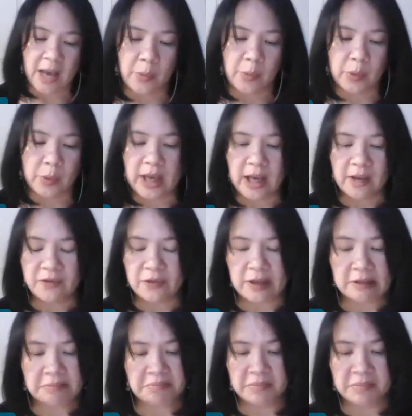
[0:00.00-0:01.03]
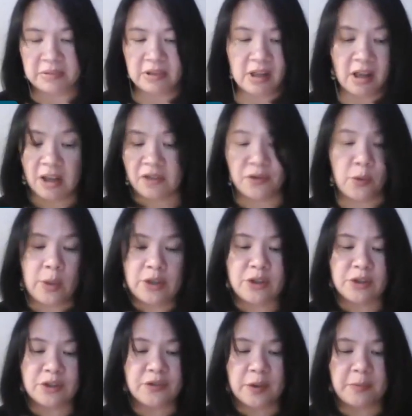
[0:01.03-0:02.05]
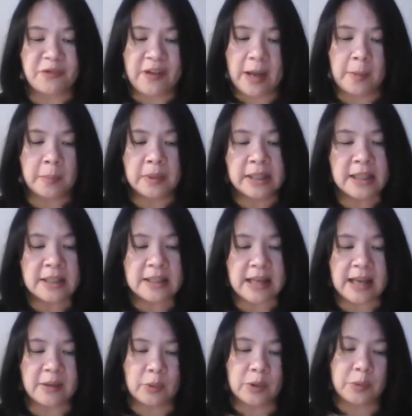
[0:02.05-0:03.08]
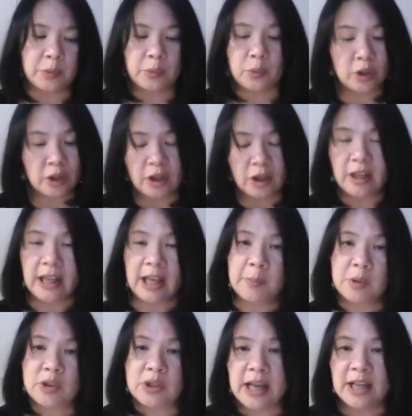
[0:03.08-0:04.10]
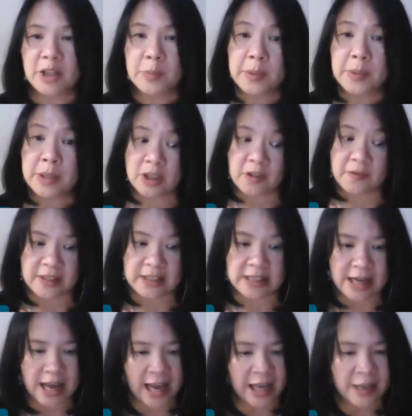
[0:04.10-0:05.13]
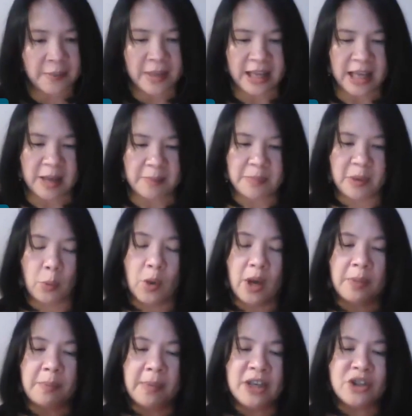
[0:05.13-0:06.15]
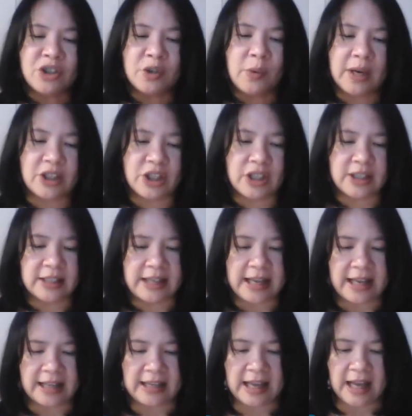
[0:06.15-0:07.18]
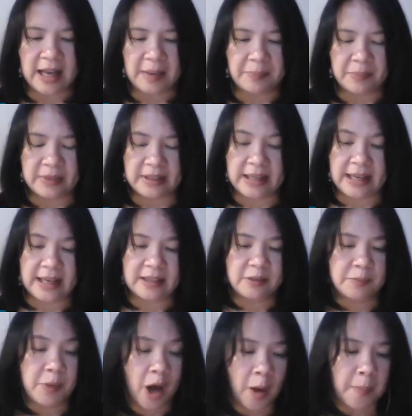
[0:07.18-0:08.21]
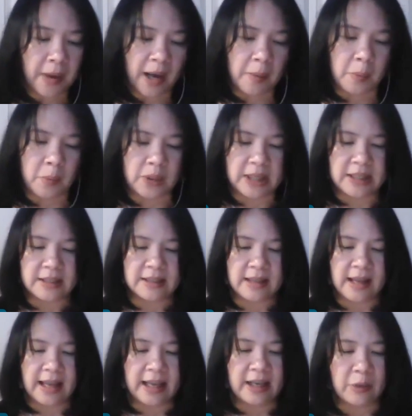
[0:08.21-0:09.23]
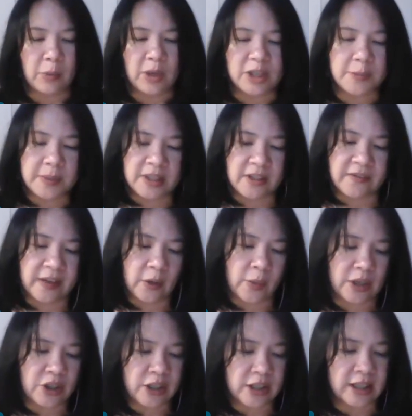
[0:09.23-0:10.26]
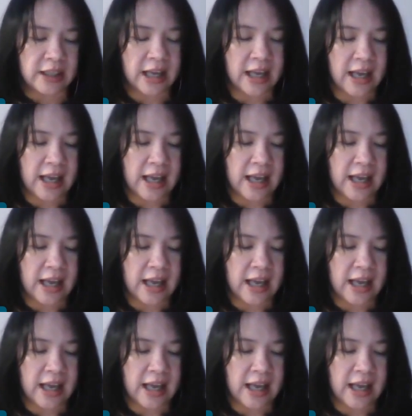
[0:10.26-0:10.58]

and we have a lot of questions from families, and we were not able to answer because of the time. But one major question that popped up was like one specific question